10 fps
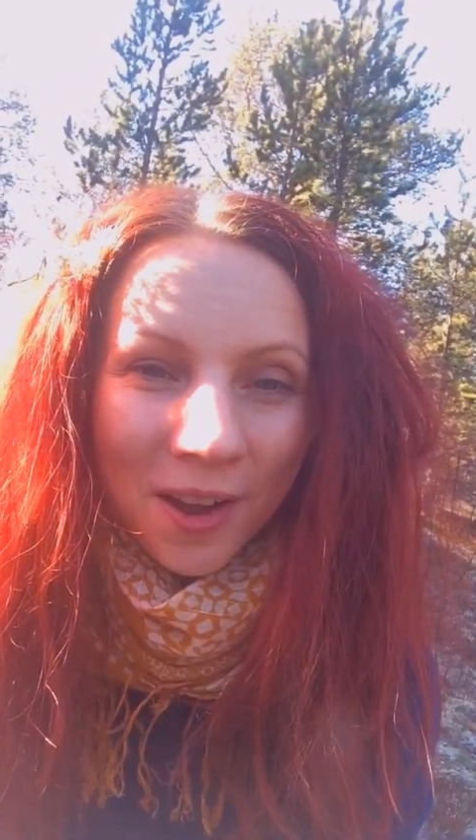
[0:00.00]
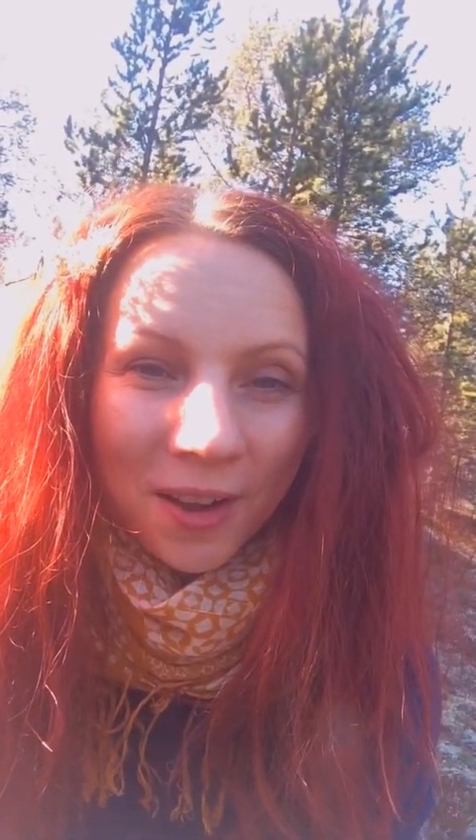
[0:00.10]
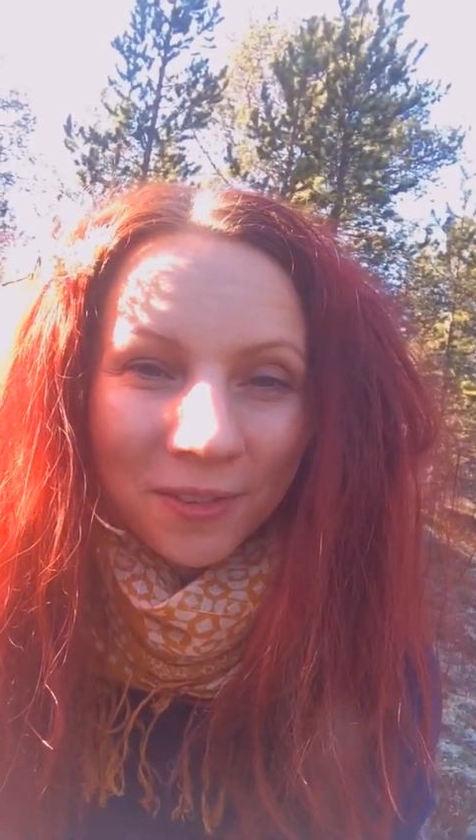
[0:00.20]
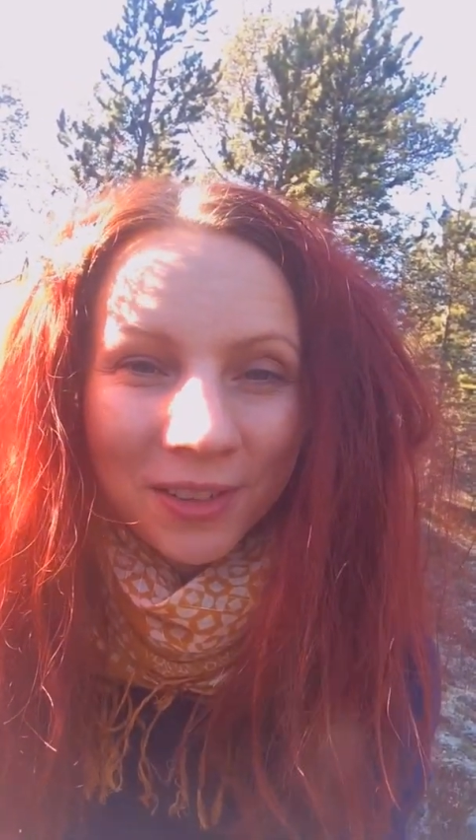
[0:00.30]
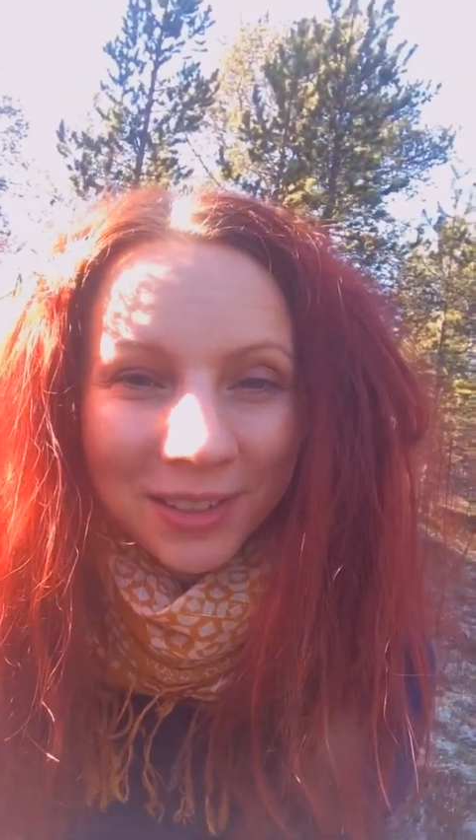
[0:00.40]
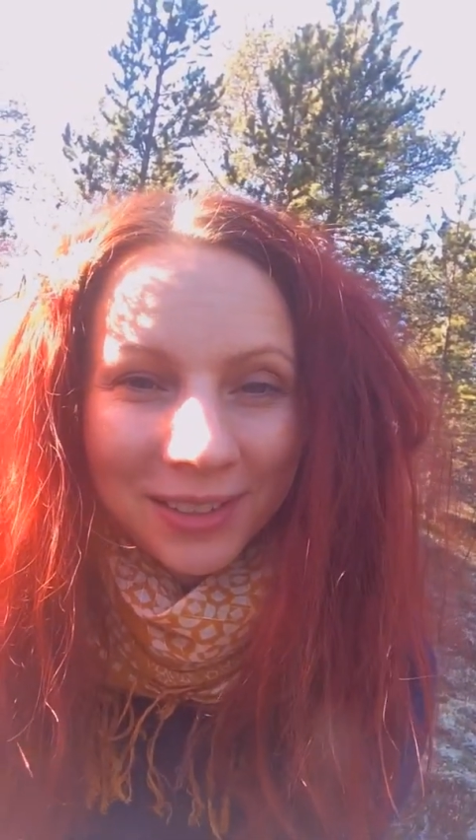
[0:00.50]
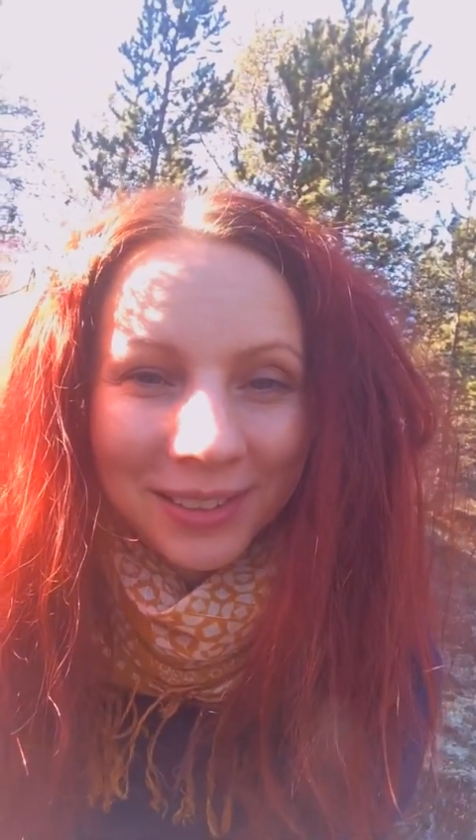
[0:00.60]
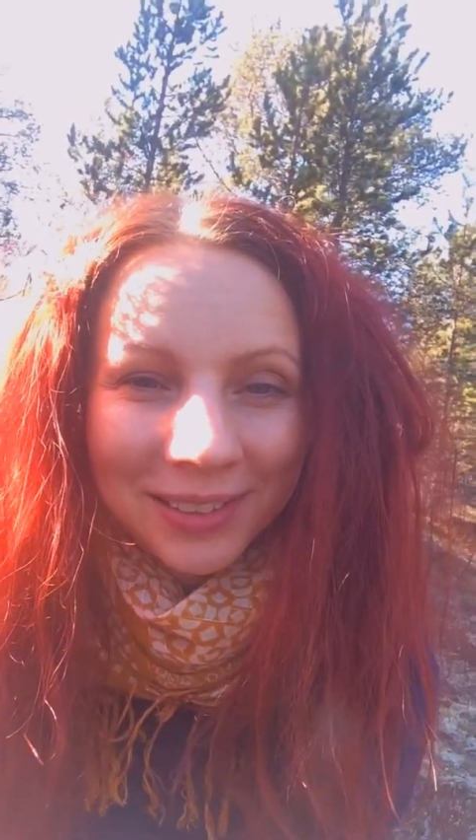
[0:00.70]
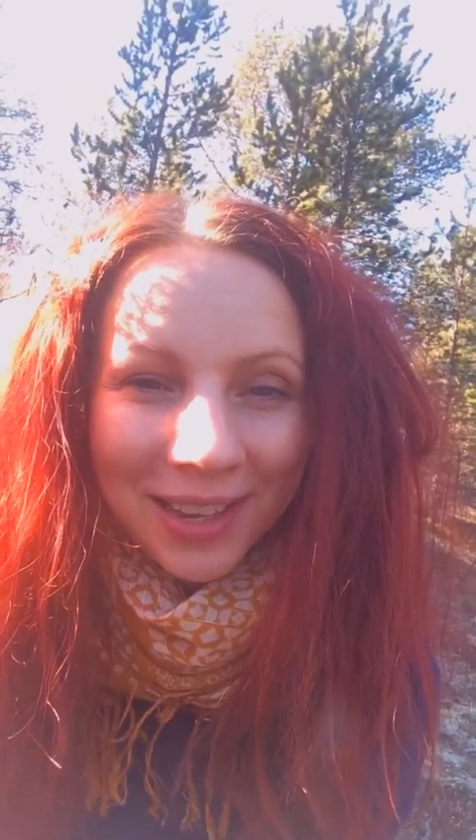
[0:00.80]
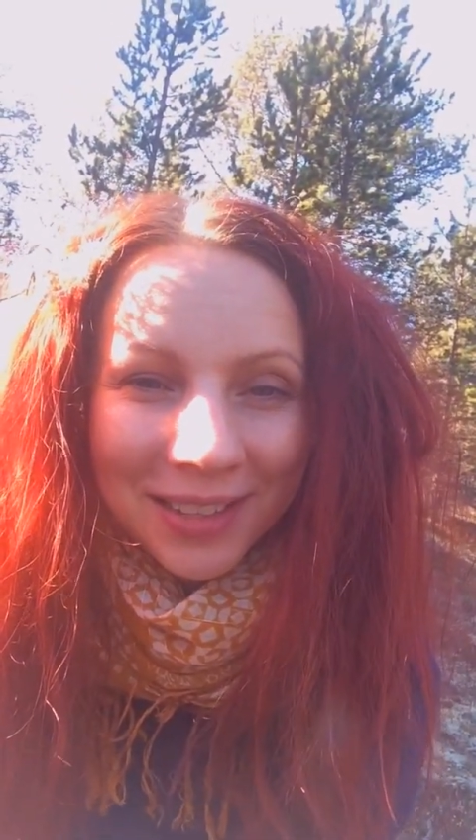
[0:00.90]
I feel
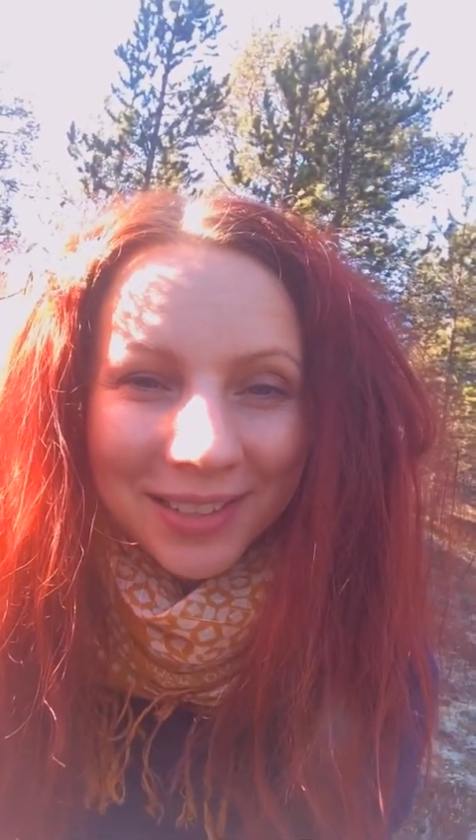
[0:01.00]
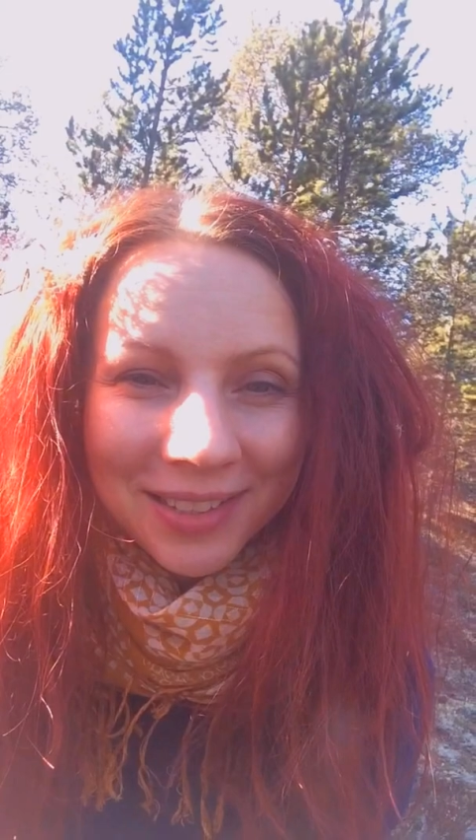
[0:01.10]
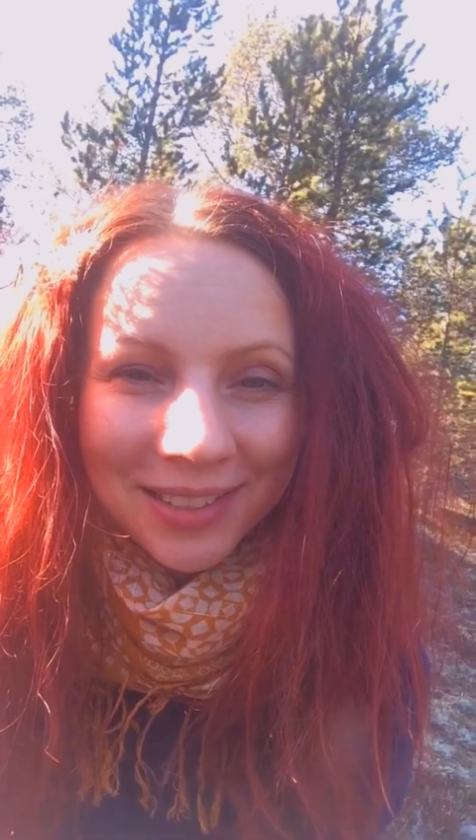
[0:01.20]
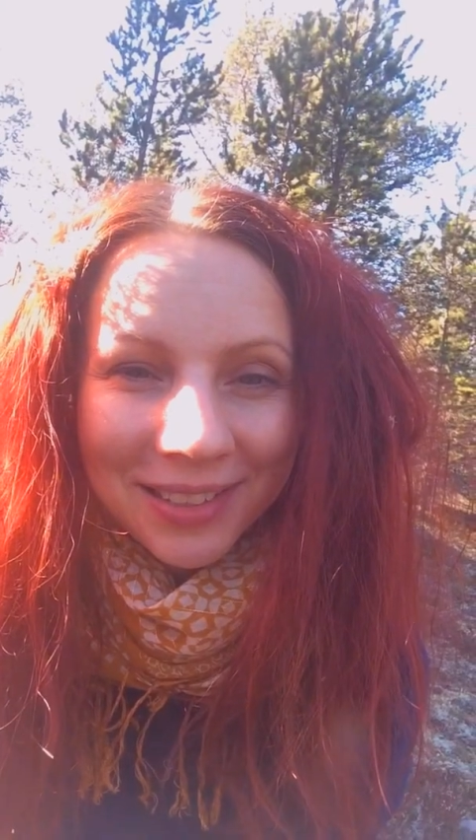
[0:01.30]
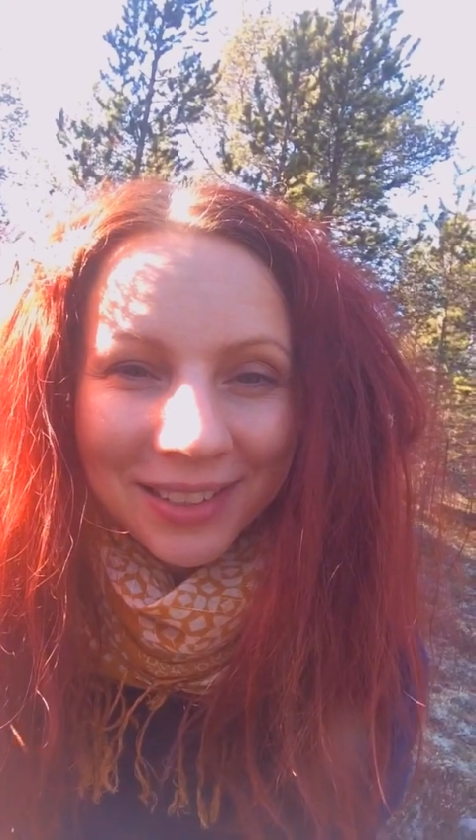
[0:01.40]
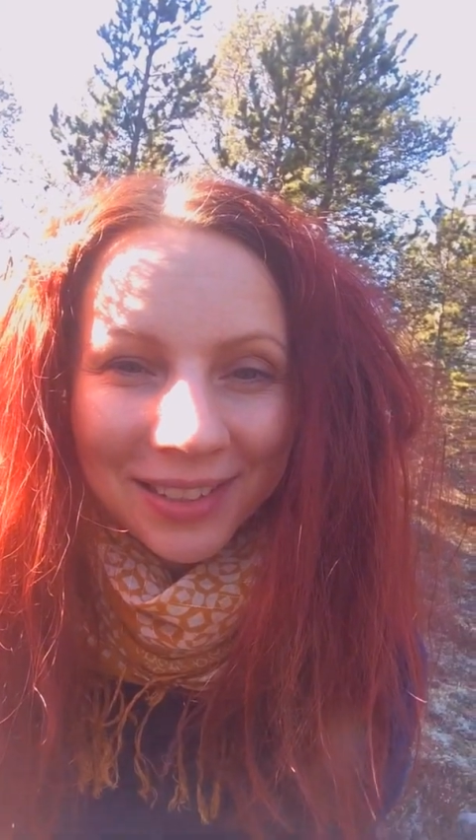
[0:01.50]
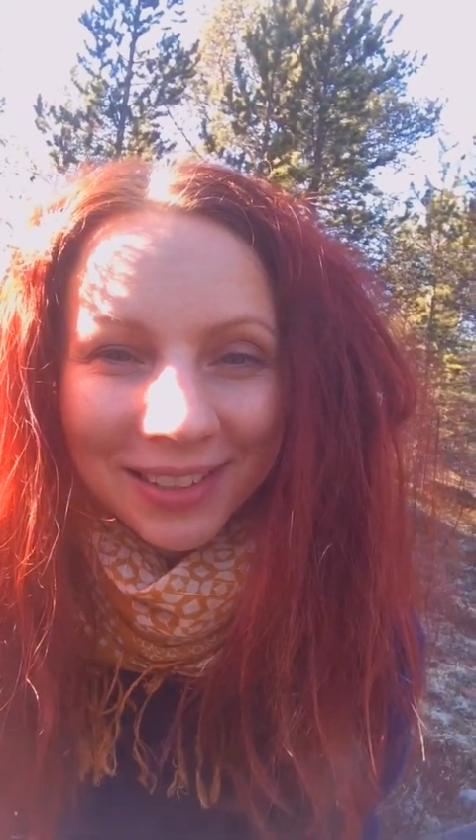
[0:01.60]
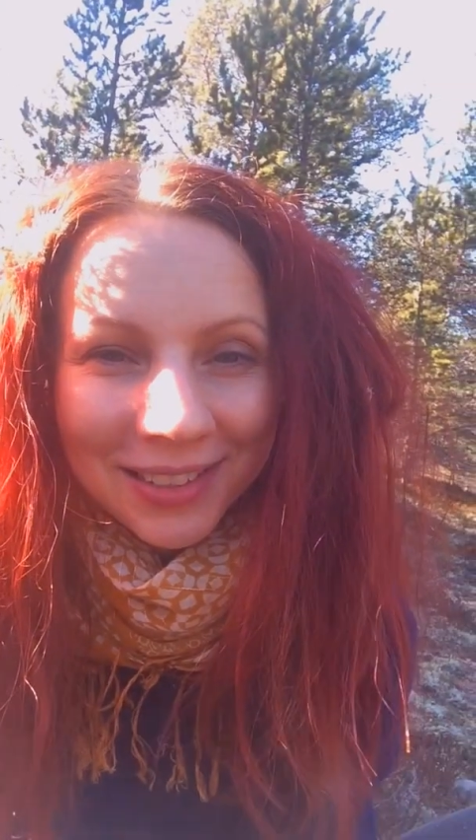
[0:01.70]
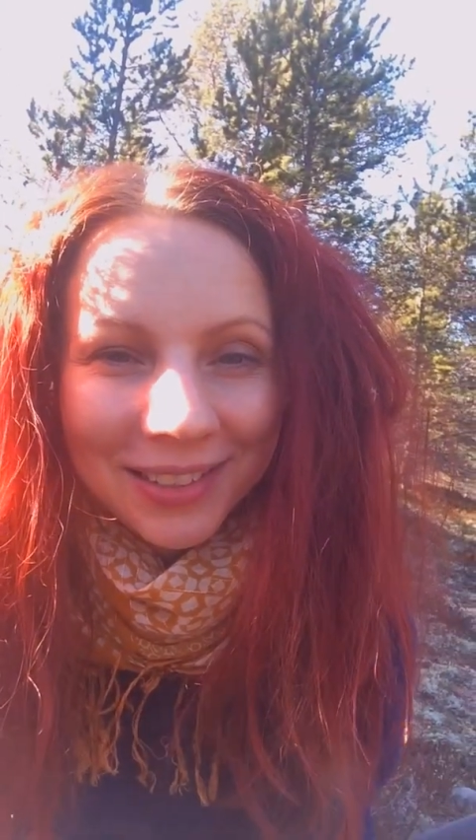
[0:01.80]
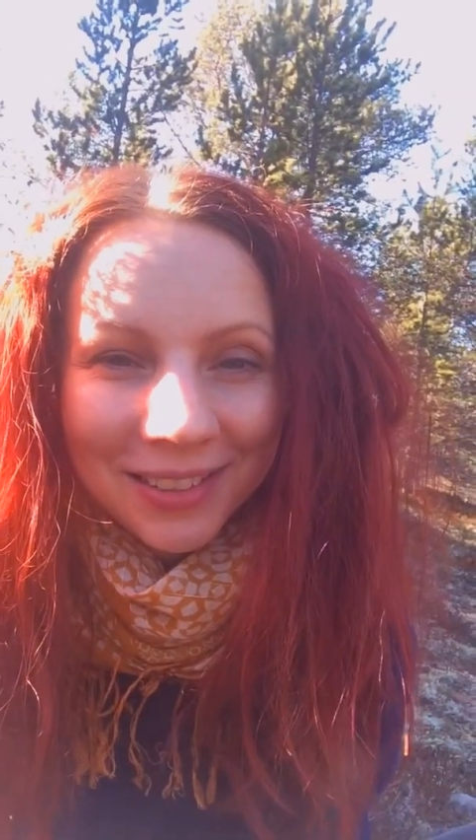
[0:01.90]
it as it
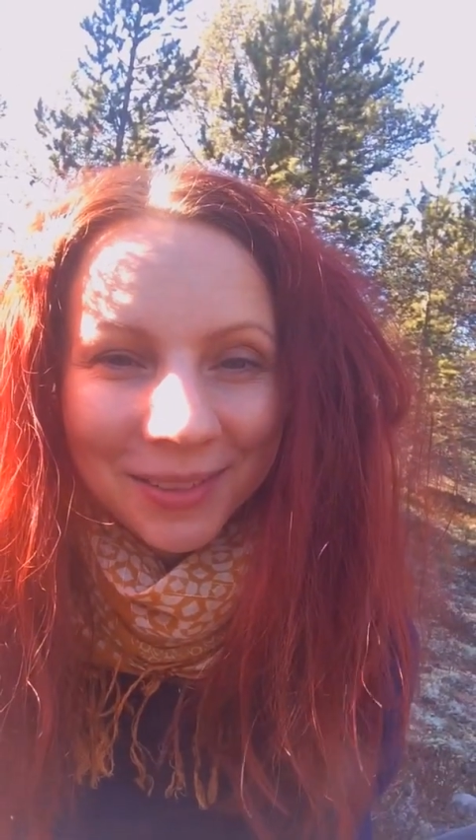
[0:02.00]
is